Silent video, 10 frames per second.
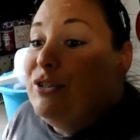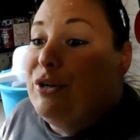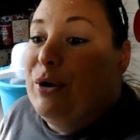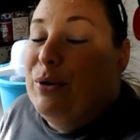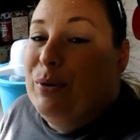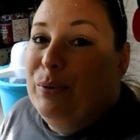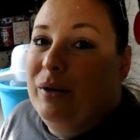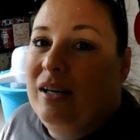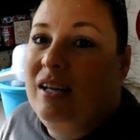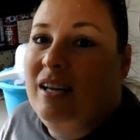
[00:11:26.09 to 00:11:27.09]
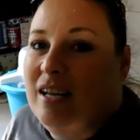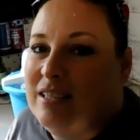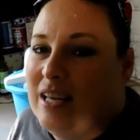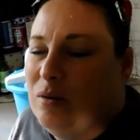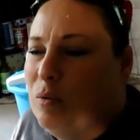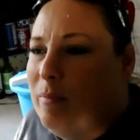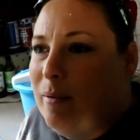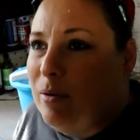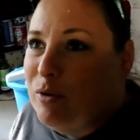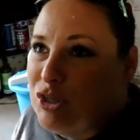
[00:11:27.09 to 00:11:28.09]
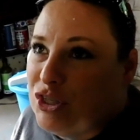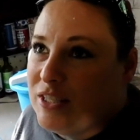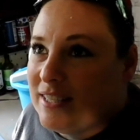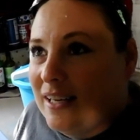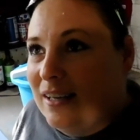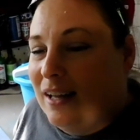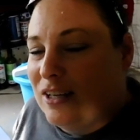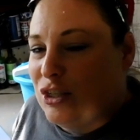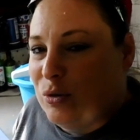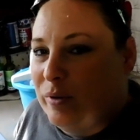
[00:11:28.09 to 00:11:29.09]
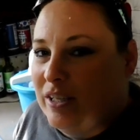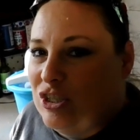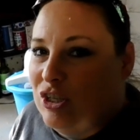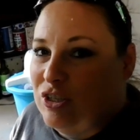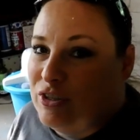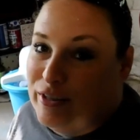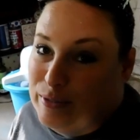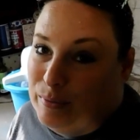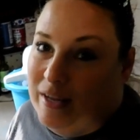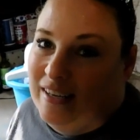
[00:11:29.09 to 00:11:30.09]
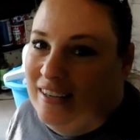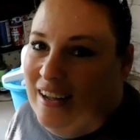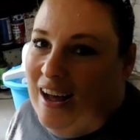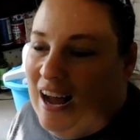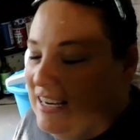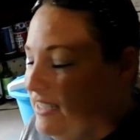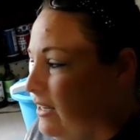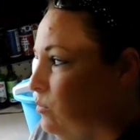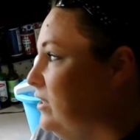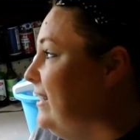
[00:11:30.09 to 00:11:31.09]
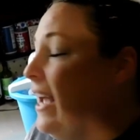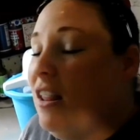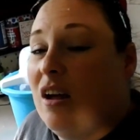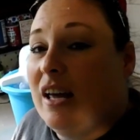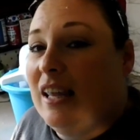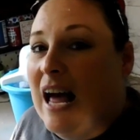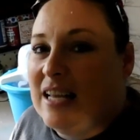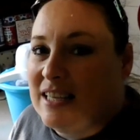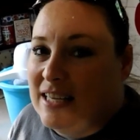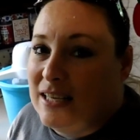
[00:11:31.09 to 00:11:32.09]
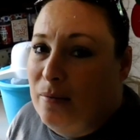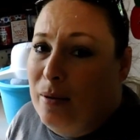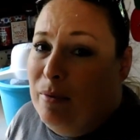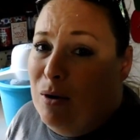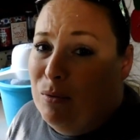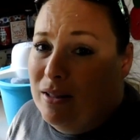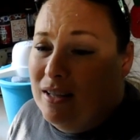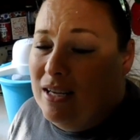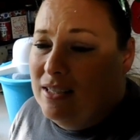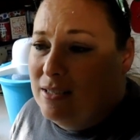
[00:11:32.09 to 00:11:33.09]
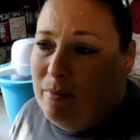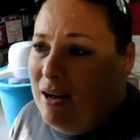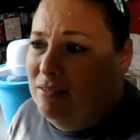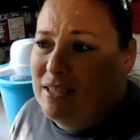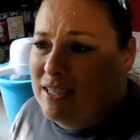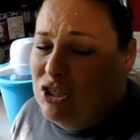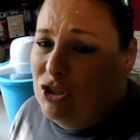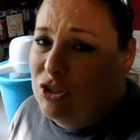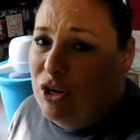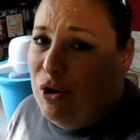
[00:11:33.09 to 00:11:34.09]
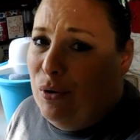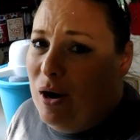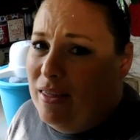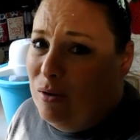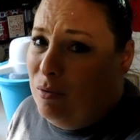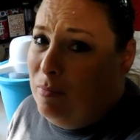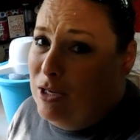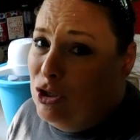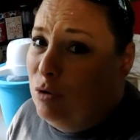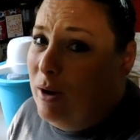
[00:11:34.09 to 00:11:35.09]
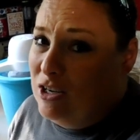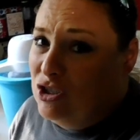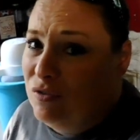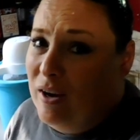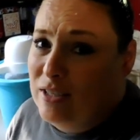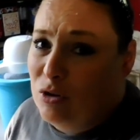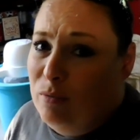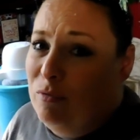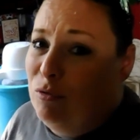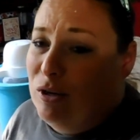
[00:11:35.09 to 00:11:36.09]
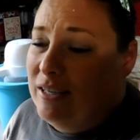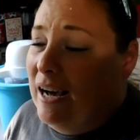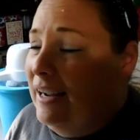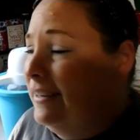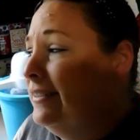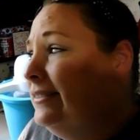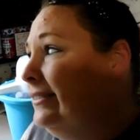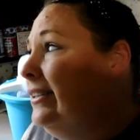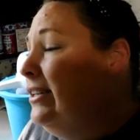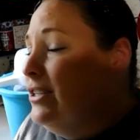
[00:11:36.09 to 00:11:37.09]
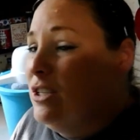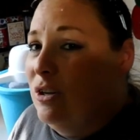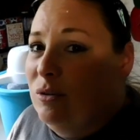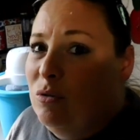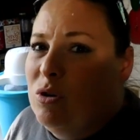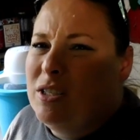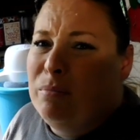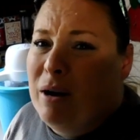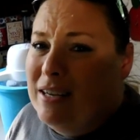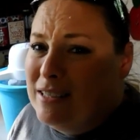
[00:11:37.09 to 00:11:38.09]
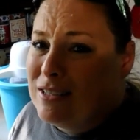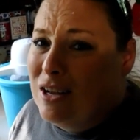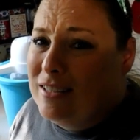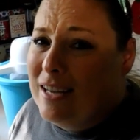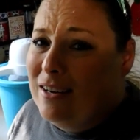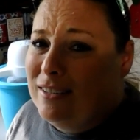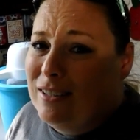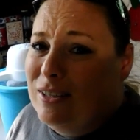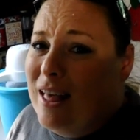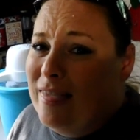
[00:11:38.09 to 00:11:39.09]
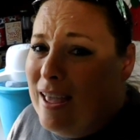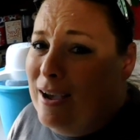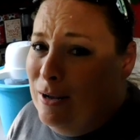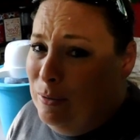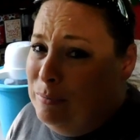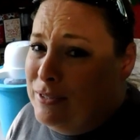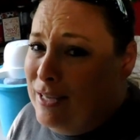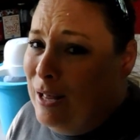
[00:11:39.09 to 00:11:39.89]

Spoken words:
So he said, well, maybe we should just get an electric one this year. So that's what I did. We'll see how long it lasts. Last time I bought one of these about 6 years ago, I think we made 2 batches of ice cream before it died. So, of course, the price has gone down a little and that helps.